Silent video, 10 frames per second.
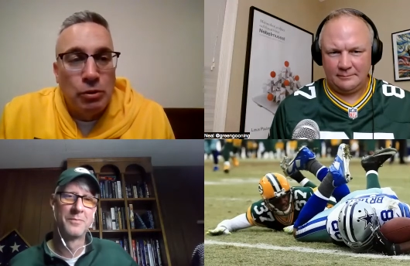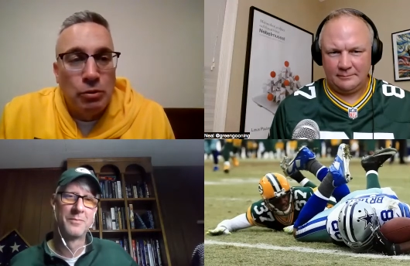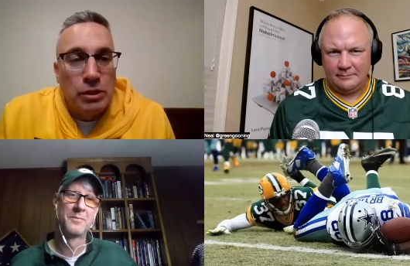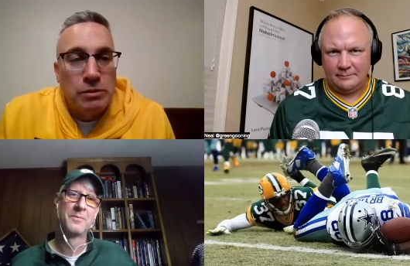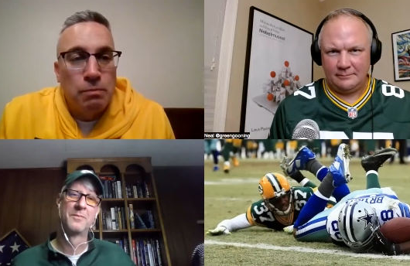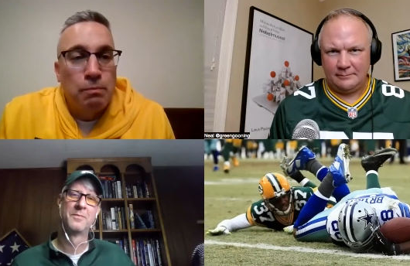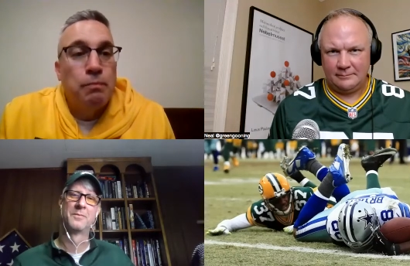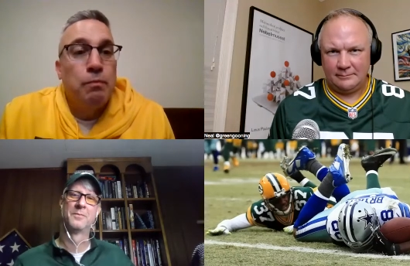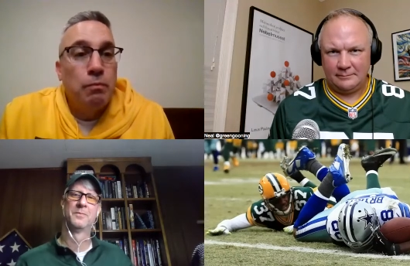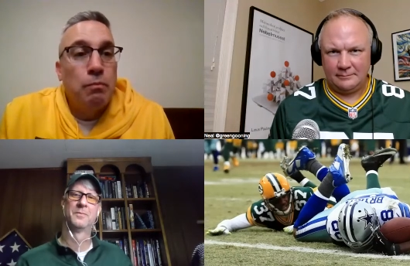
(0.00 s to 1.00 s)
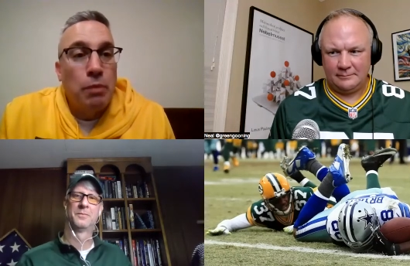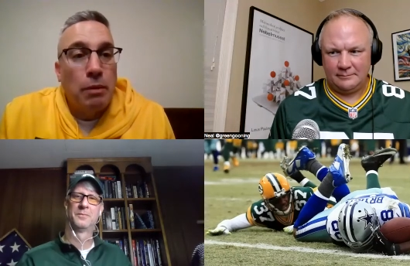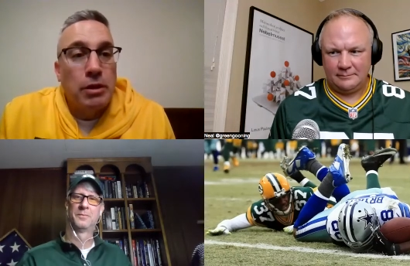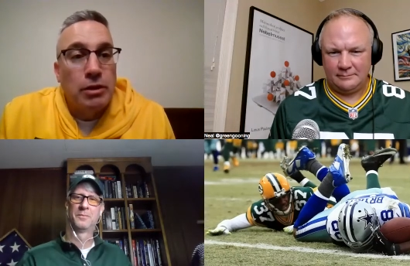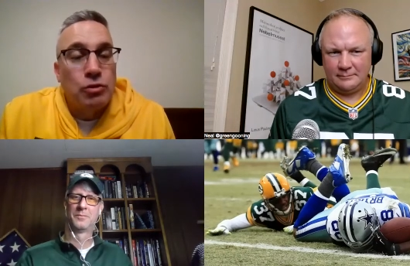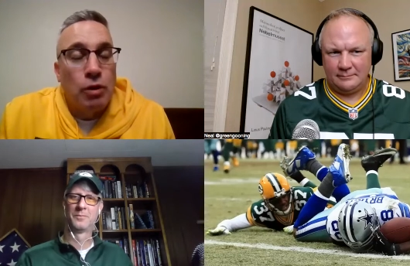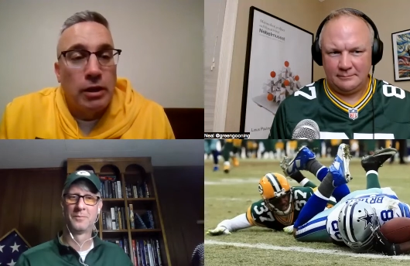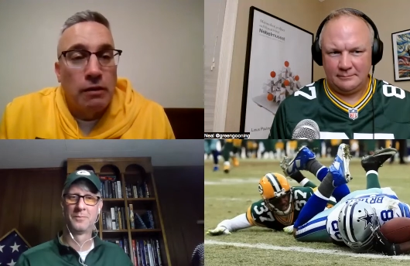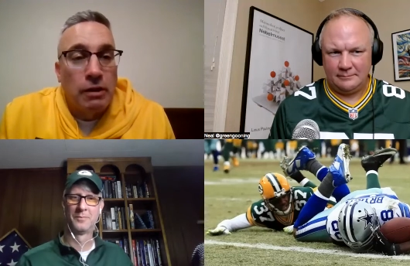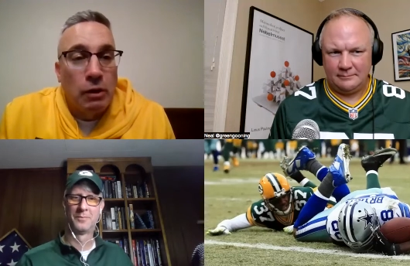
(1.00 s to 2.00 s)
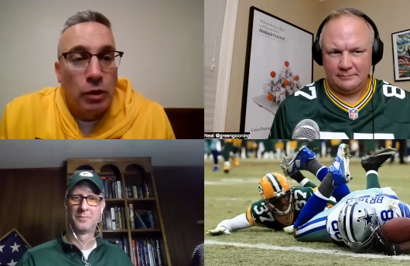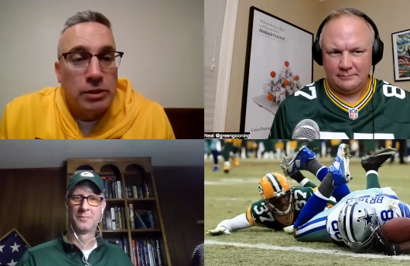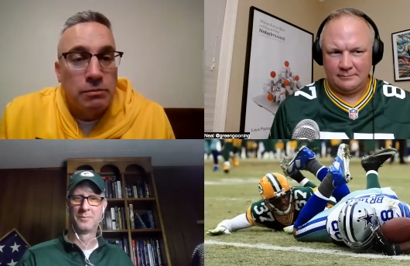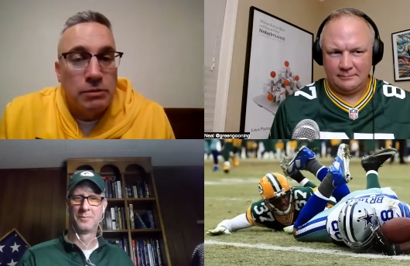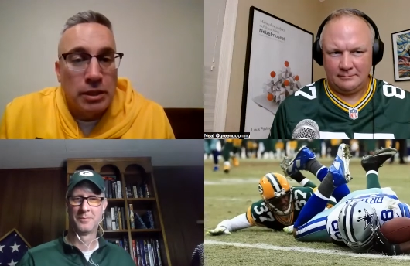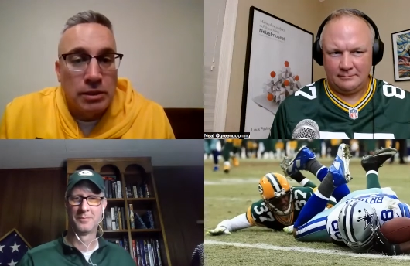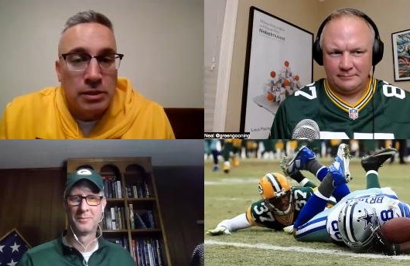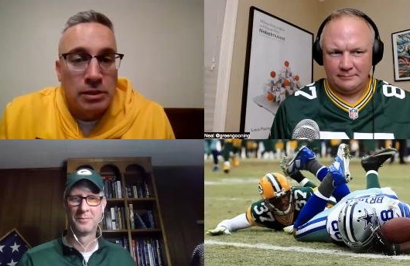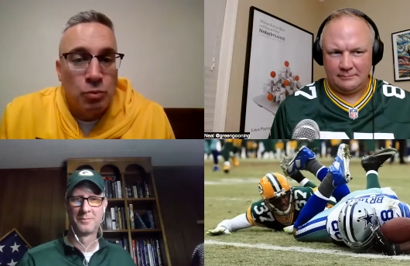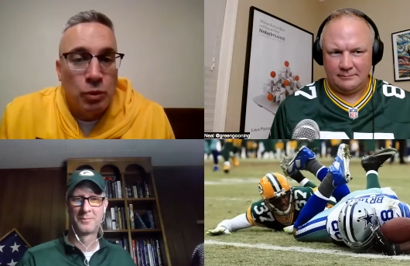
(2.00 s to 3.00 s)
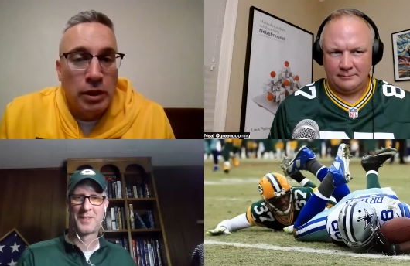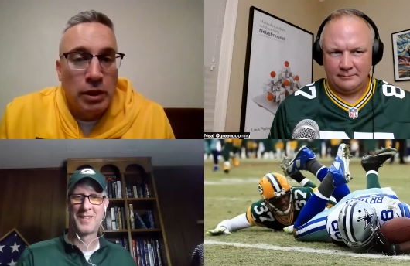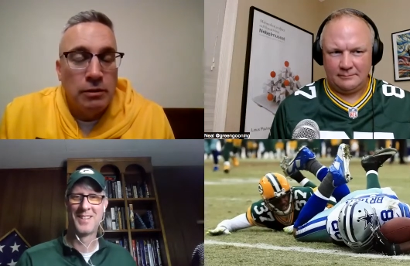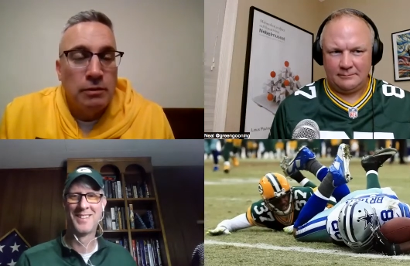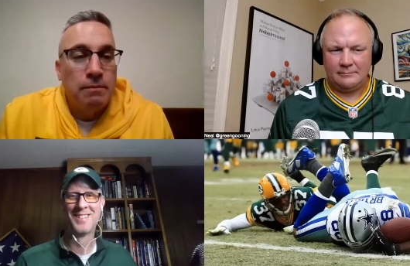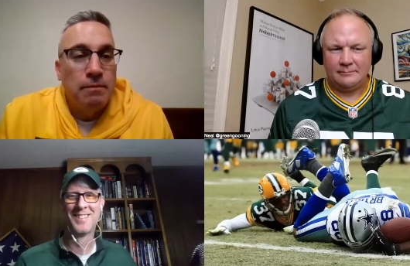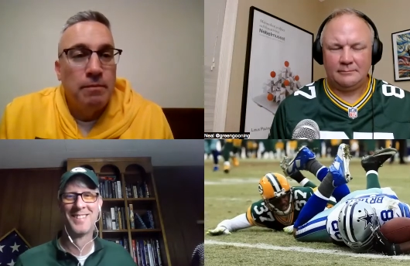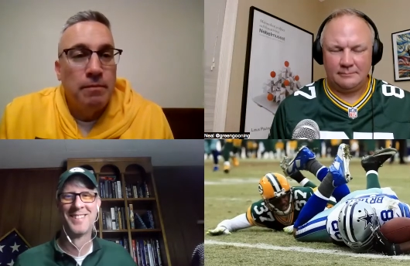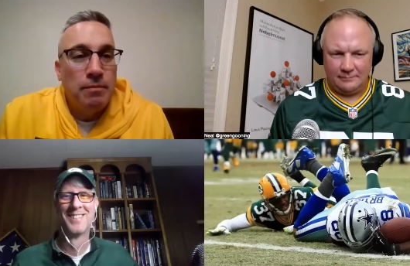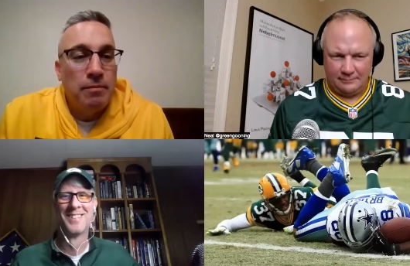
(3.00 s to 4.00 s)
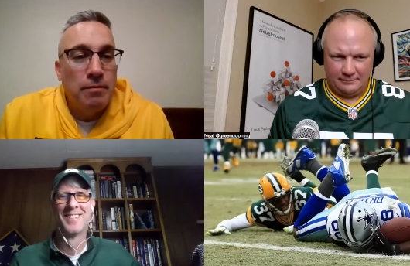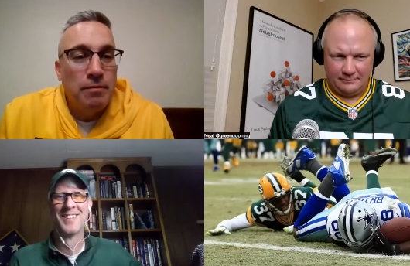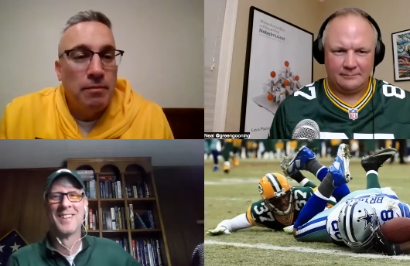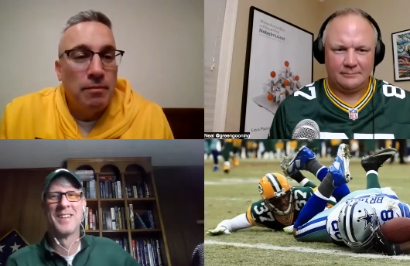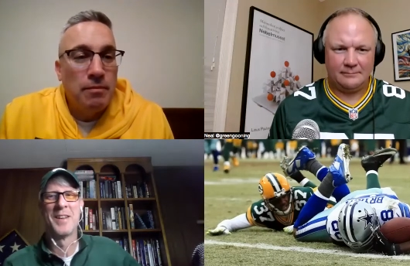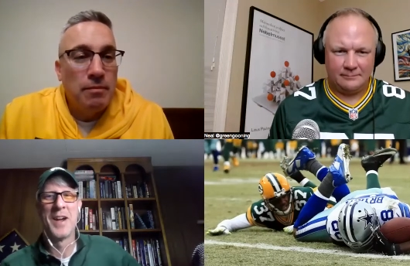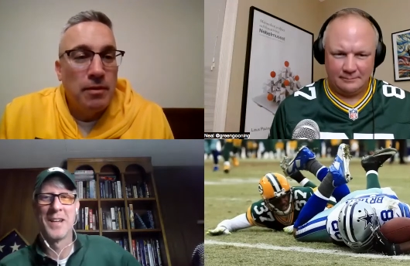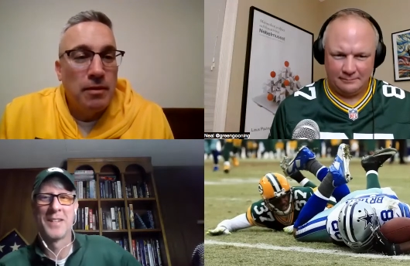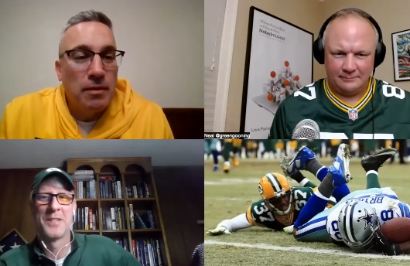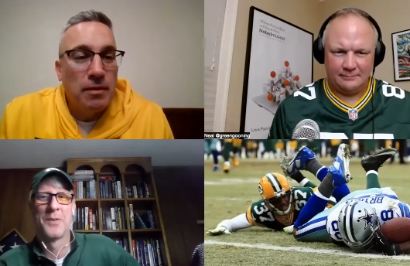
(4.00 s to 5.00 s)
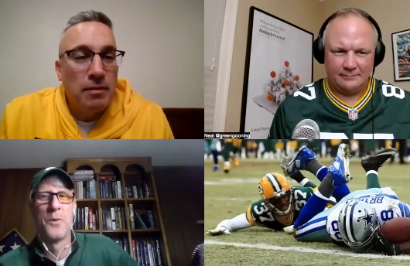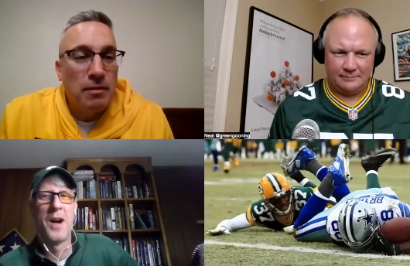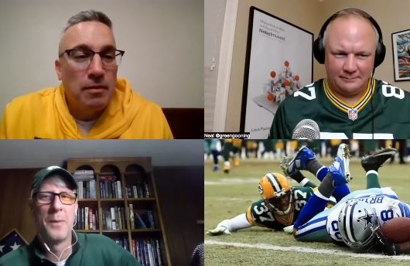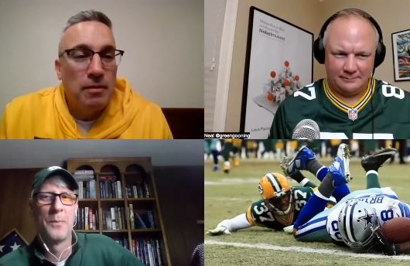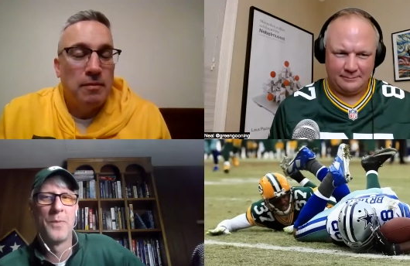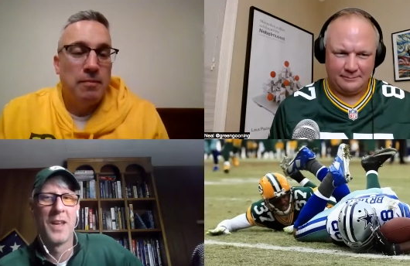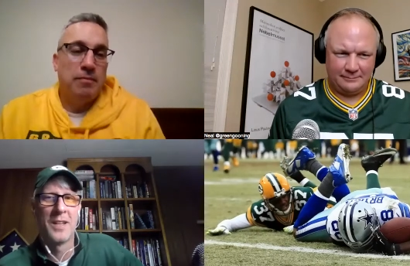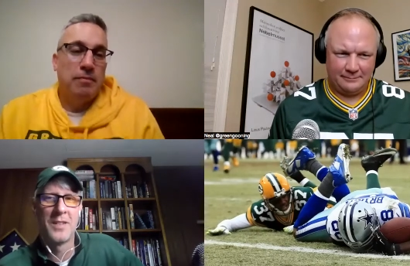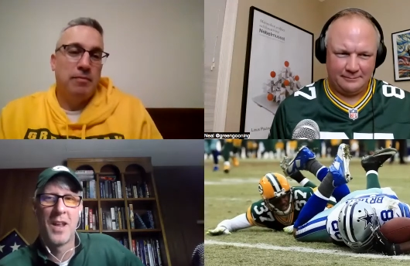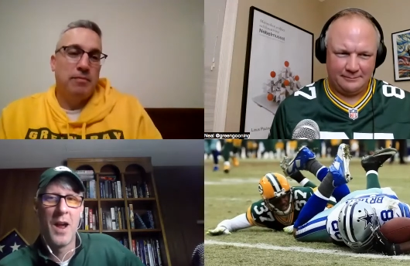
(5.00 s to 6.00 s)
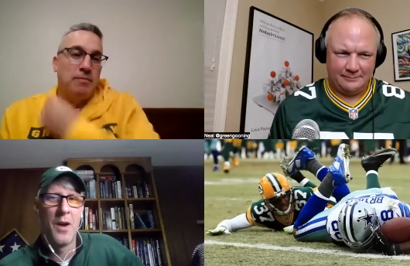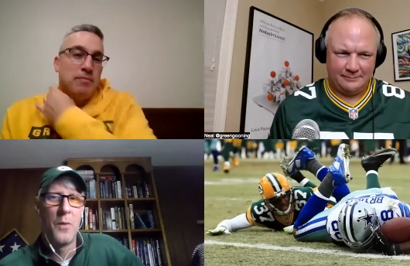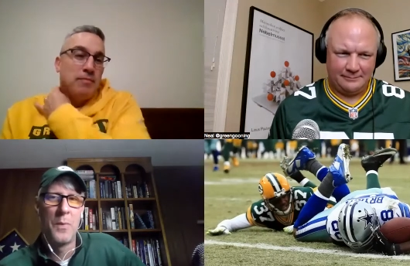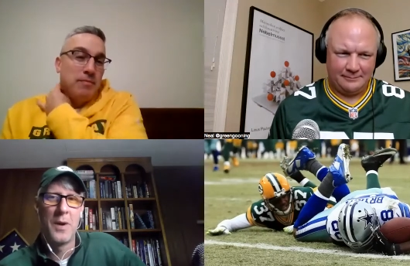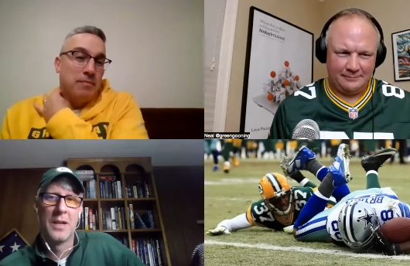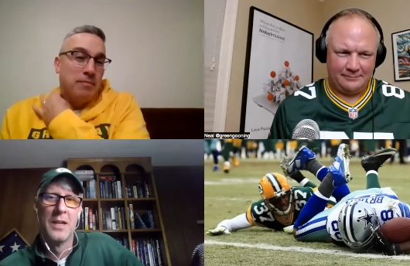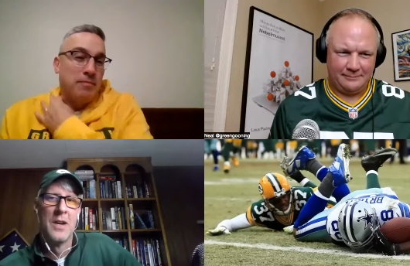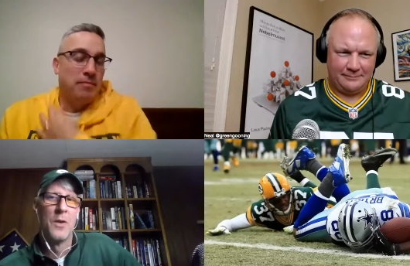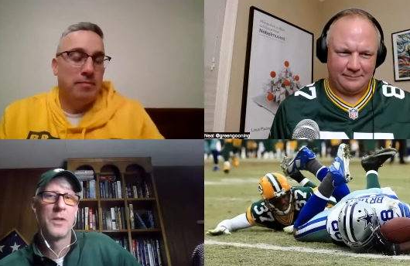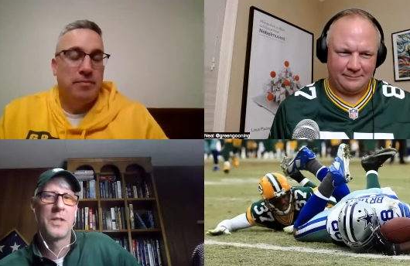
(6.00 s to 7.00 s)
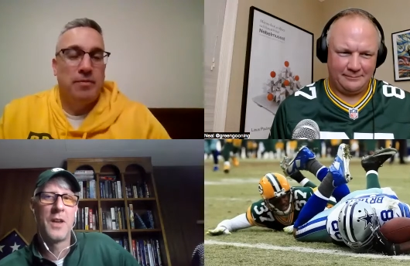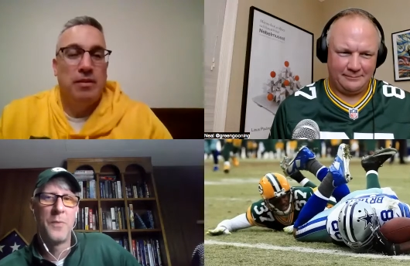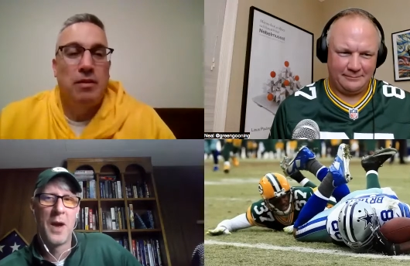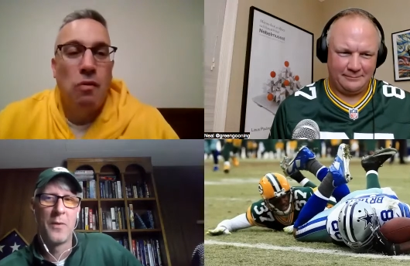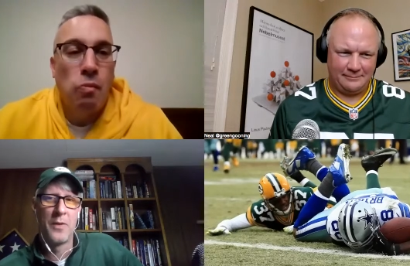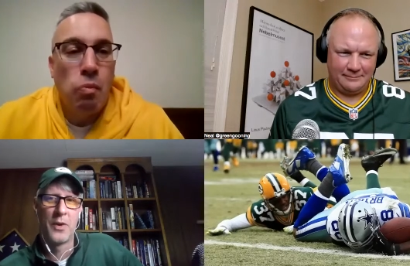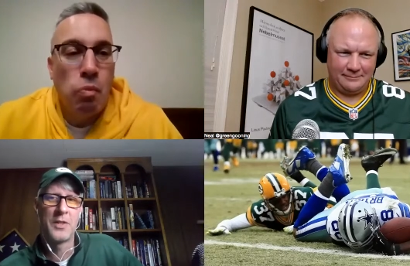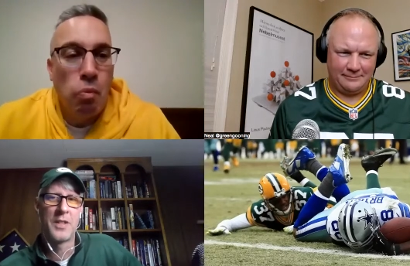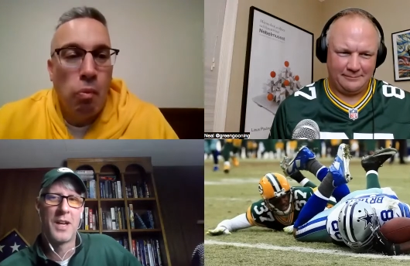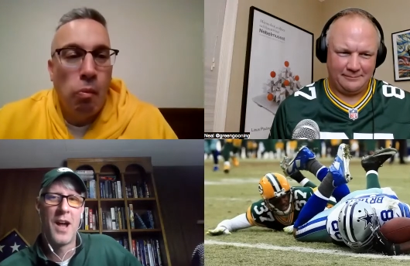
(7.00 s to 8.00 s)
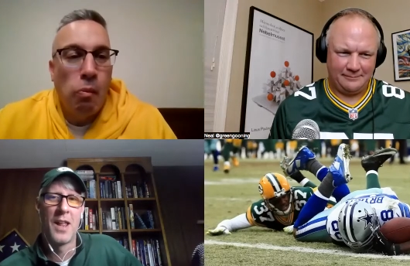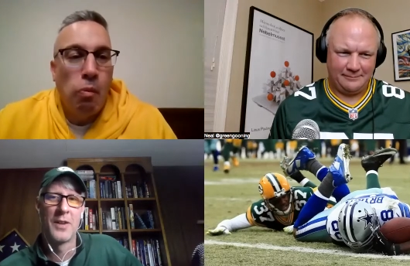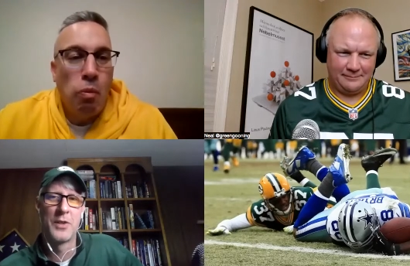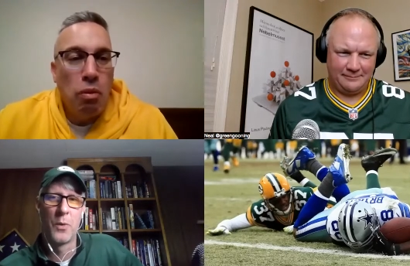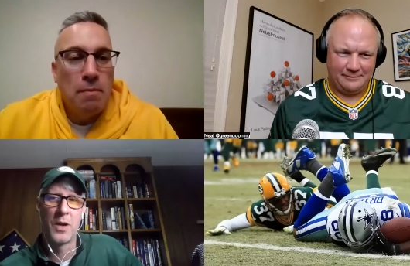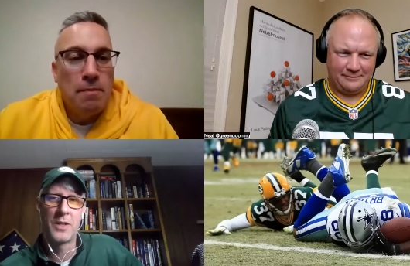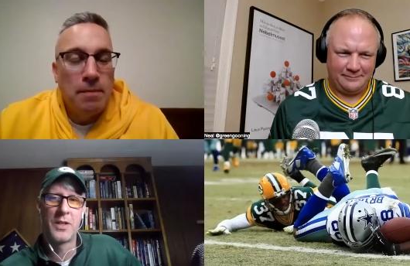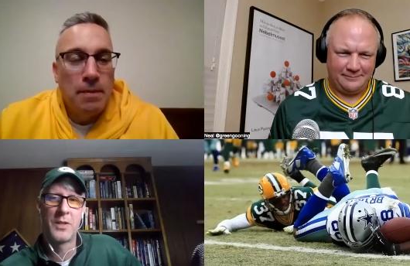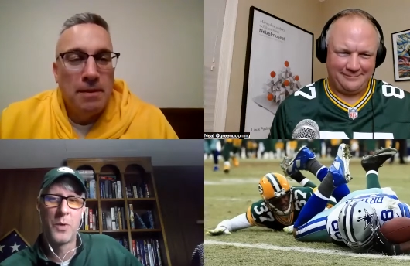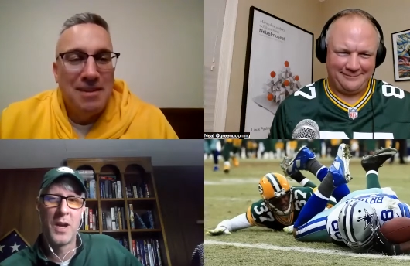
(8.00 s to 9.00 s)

Speaker 1: who is probably going to try giving away some tickets this weekend.
Speaker 2: Yikes! Well, like I said, I hope we'll see if my reverse psychology works this